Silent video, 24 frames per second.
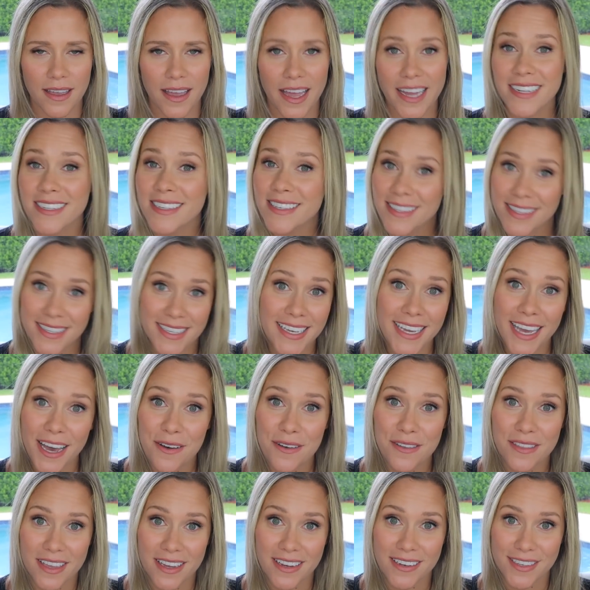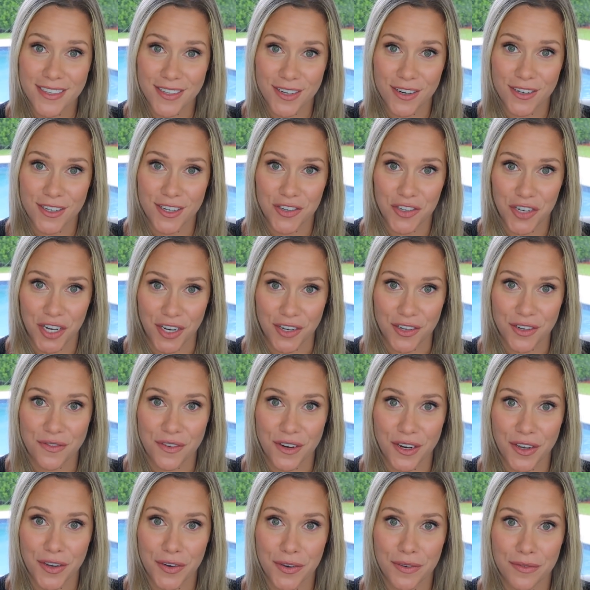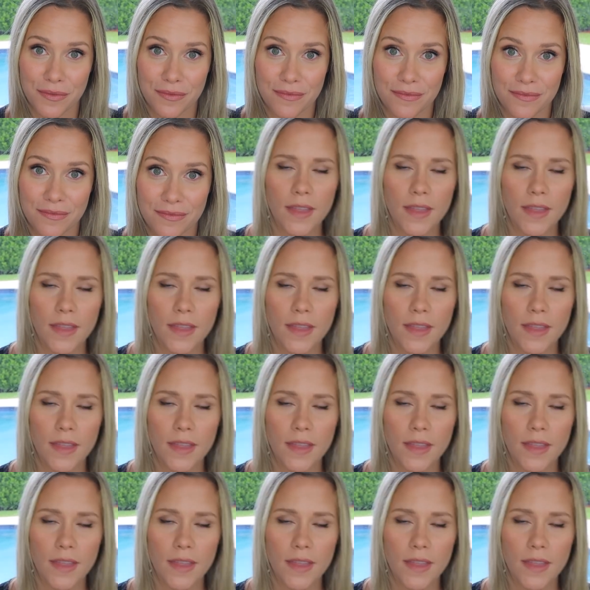and see how things start to change for you.